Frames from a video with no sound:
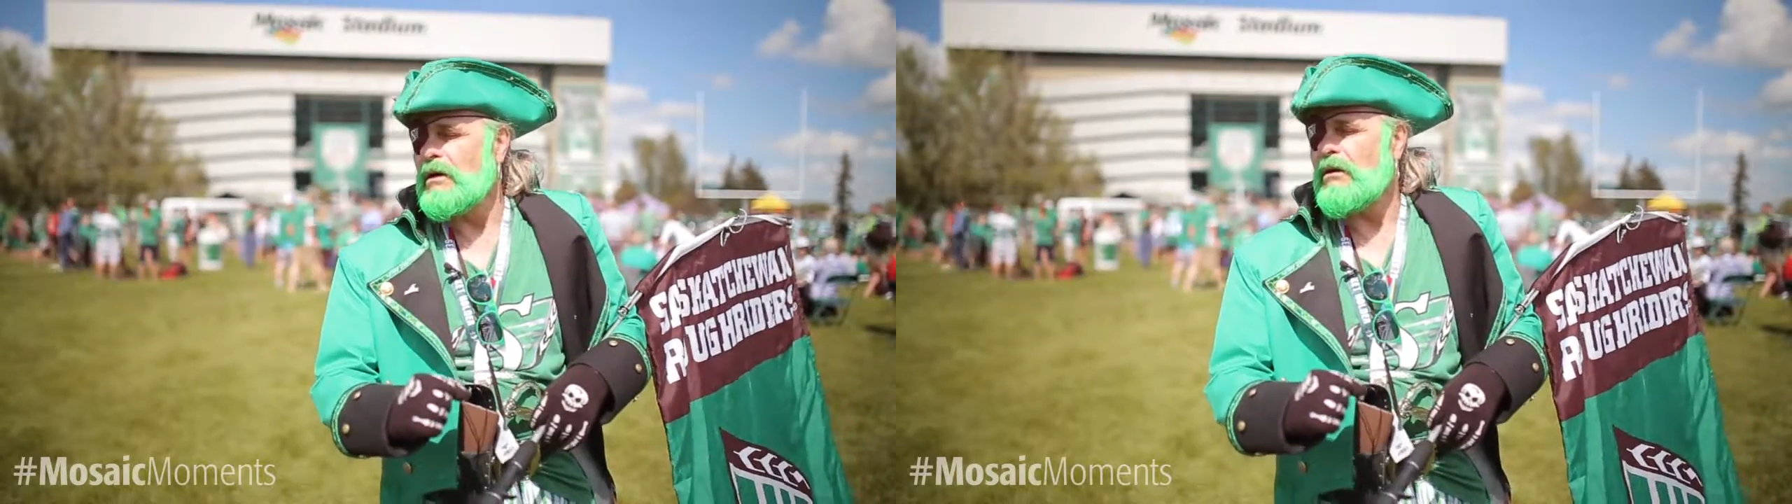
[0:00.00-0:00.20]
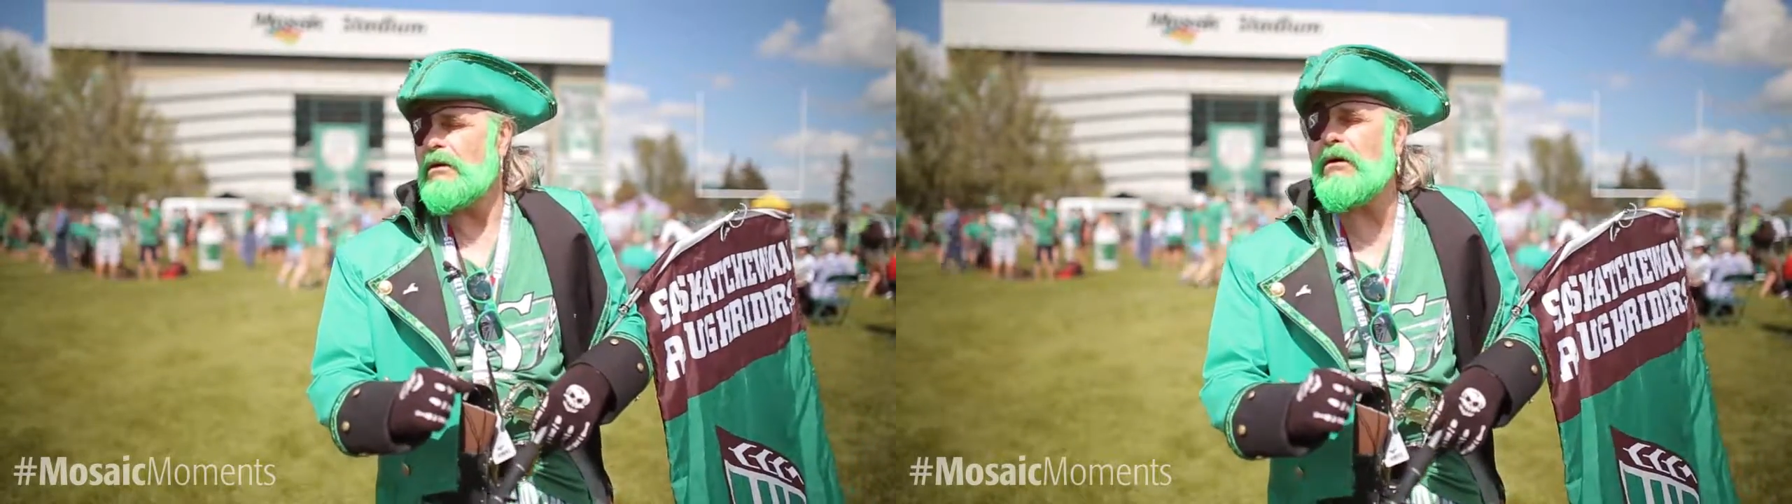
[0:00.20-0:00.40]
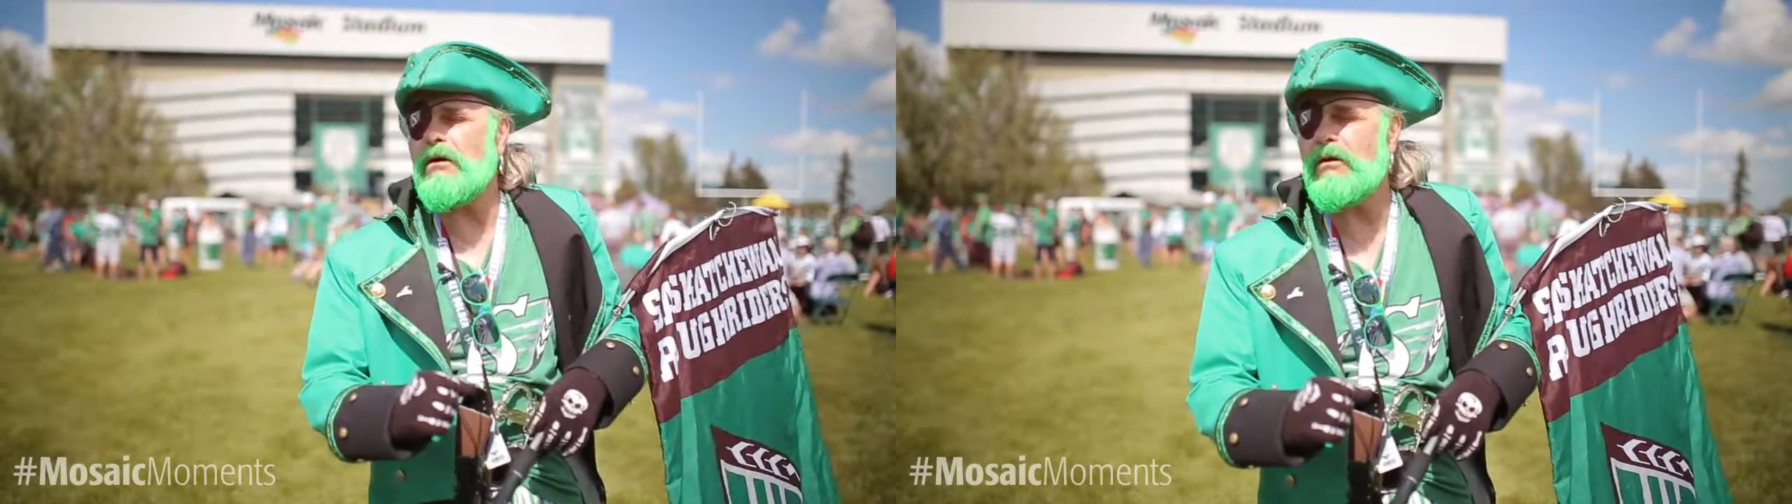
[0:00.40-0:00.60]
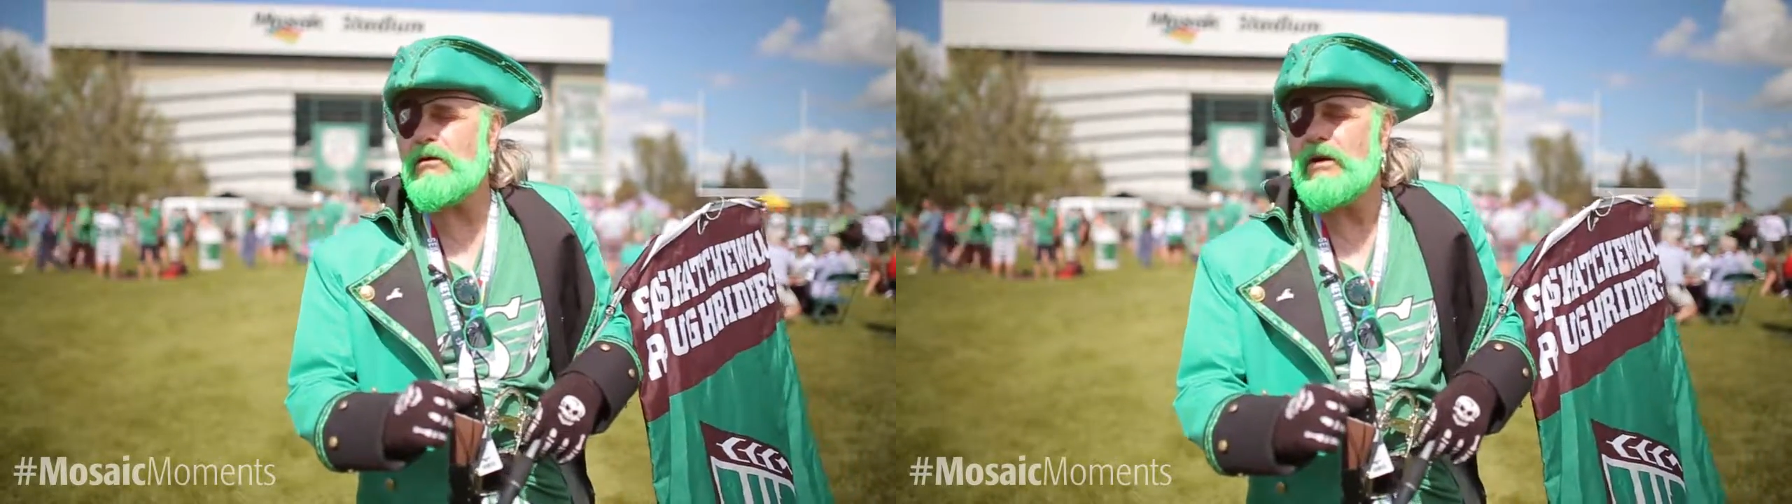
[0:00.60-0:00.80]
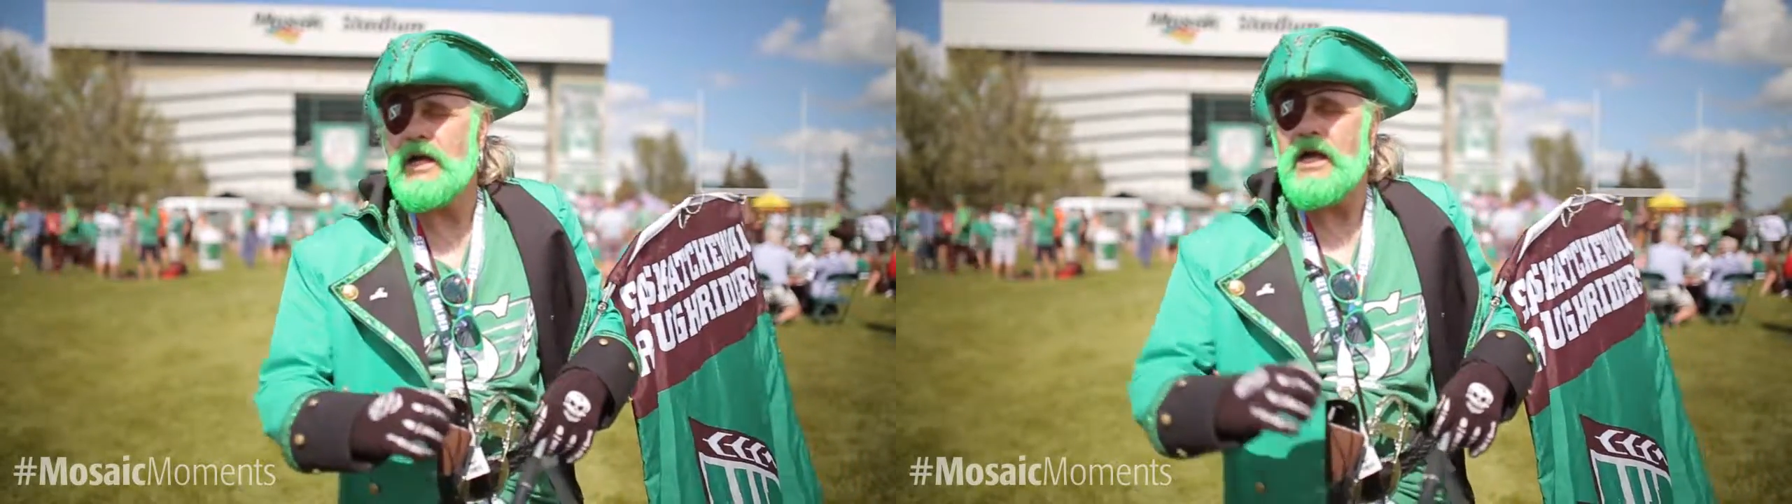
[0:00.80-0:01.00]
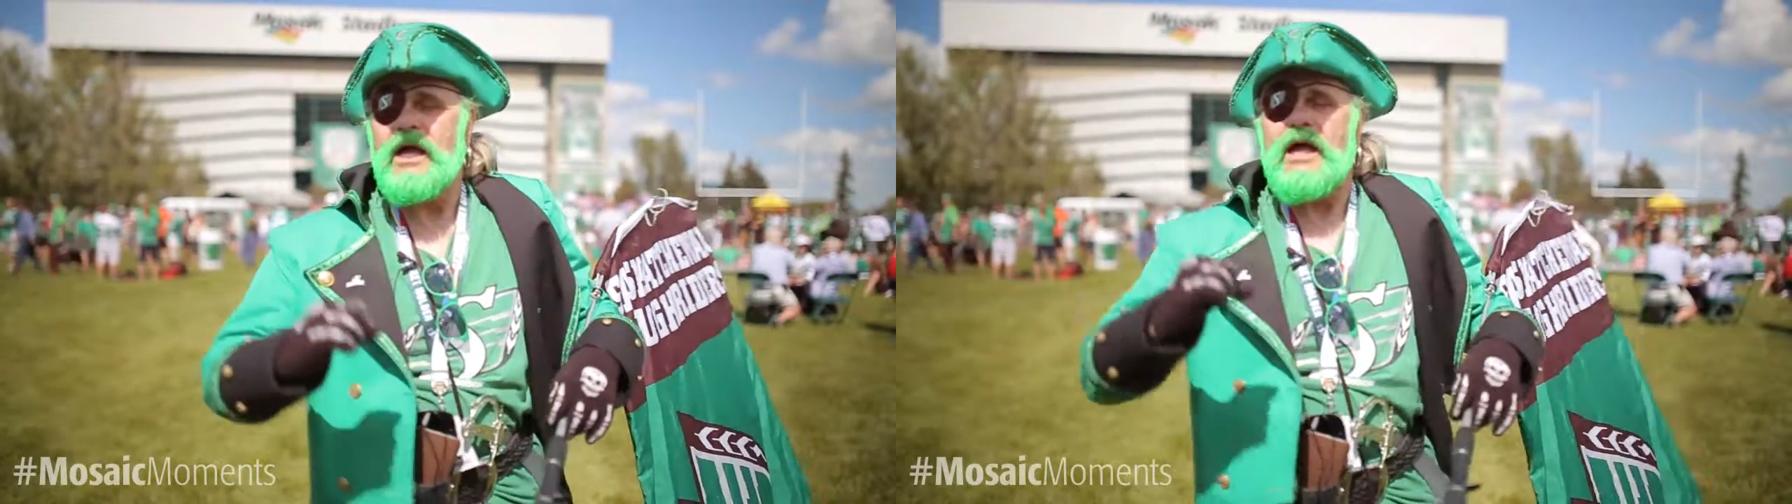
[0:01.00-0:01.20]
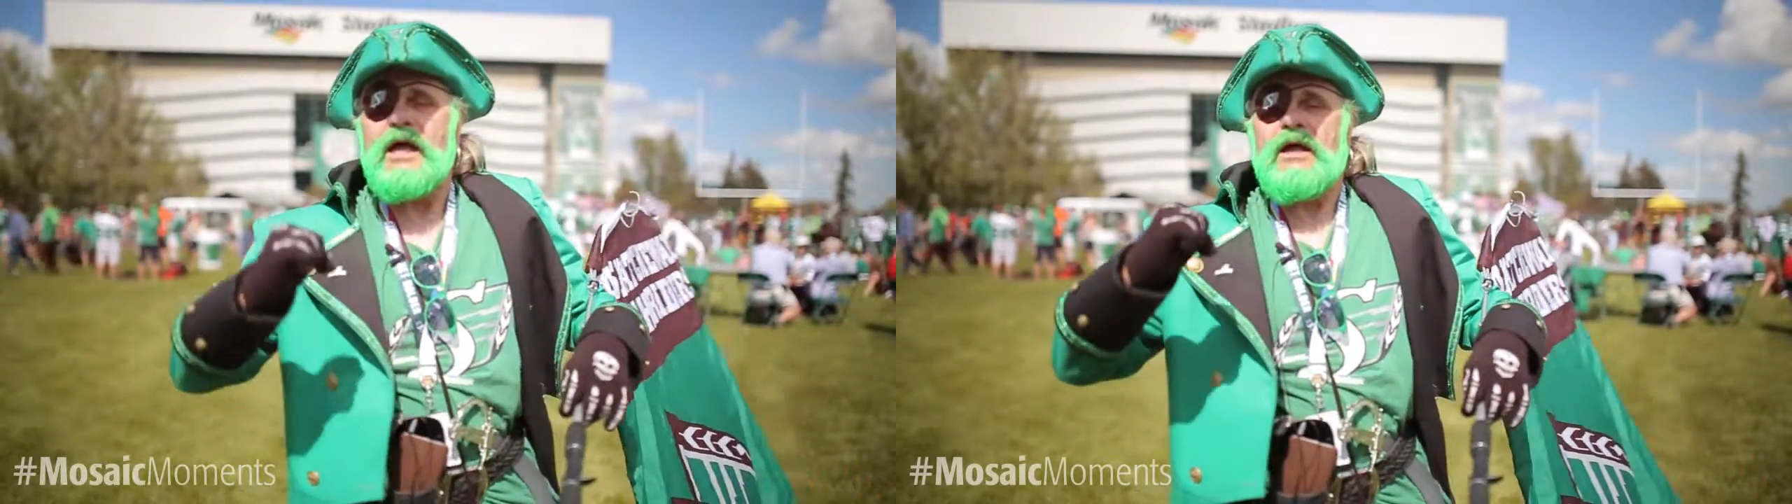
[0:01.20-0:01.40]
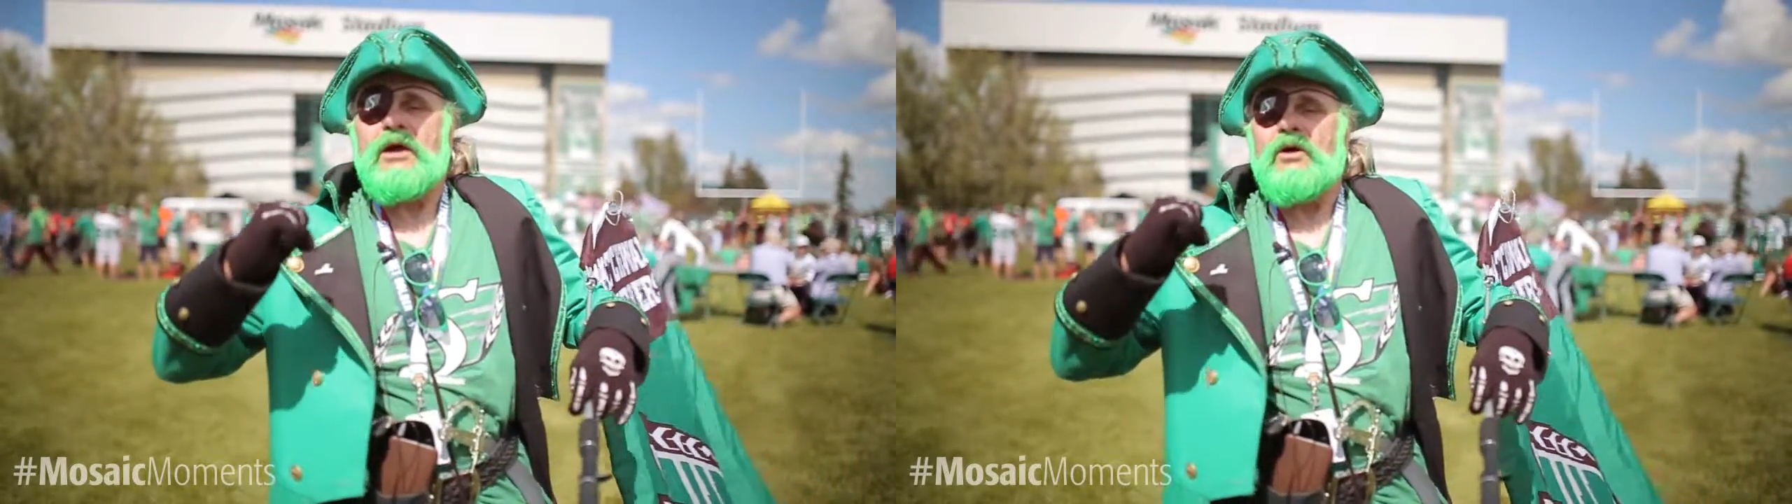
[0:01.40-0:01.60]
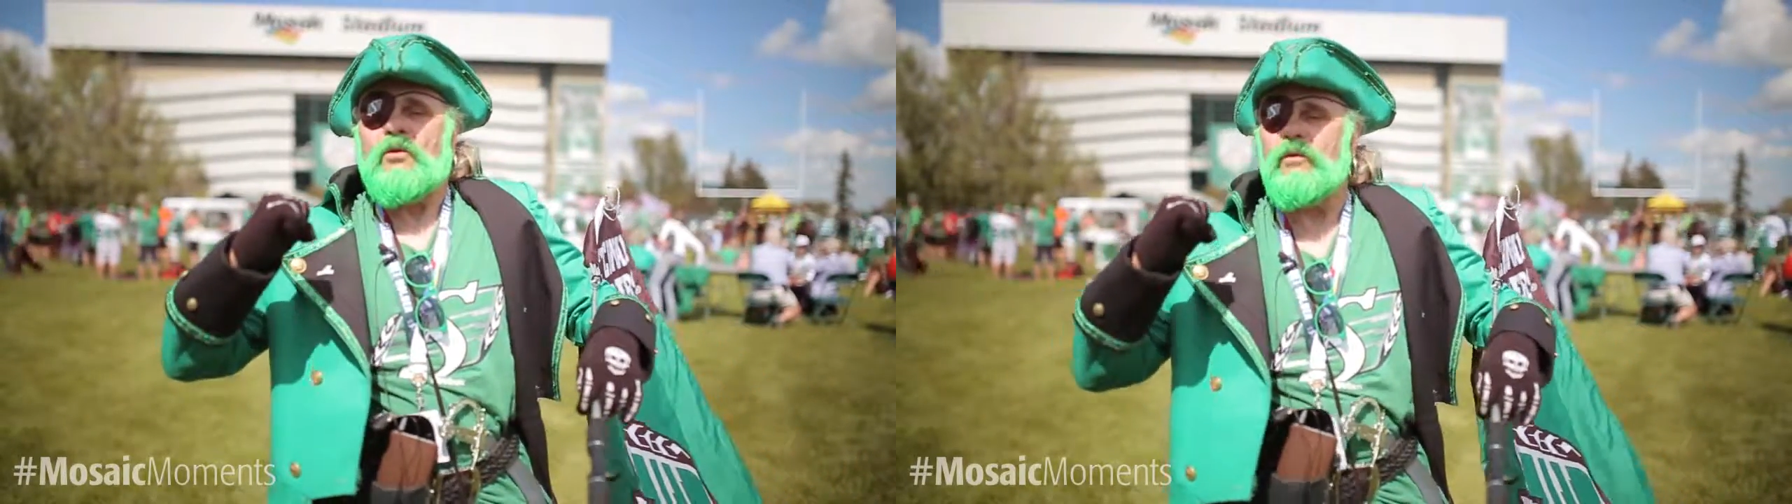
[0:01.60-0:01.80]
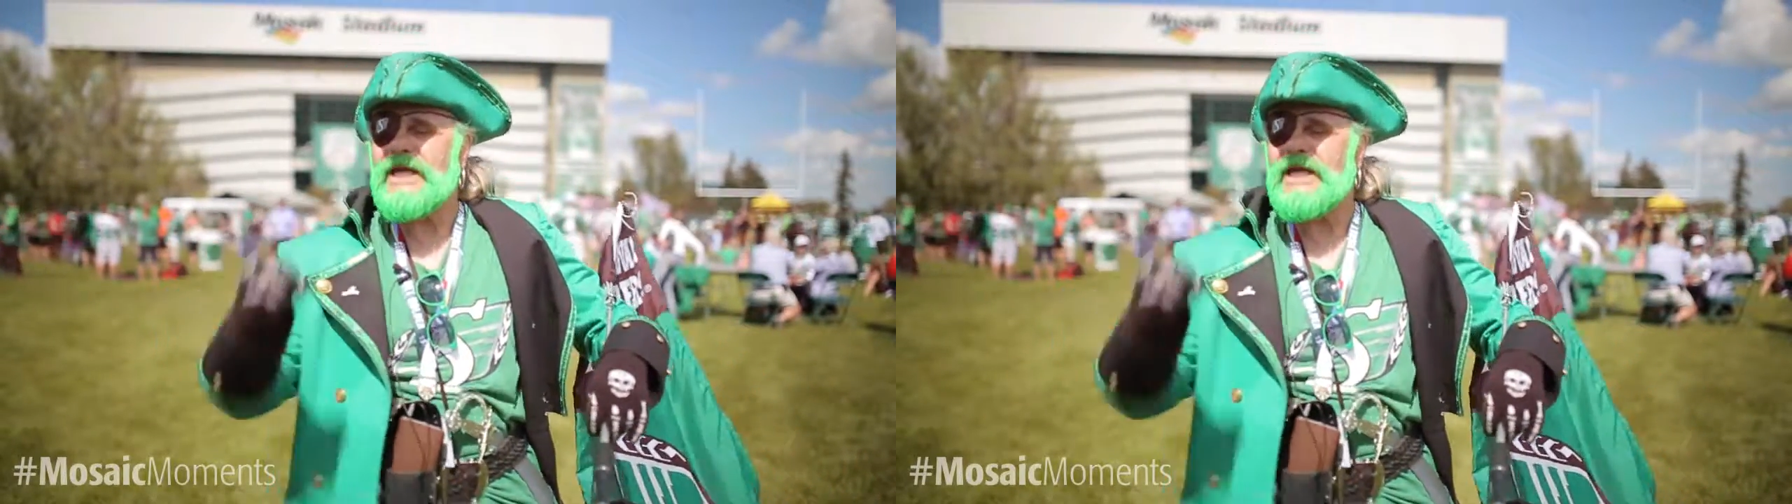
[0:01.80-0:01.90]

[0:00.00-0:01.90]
Oh, we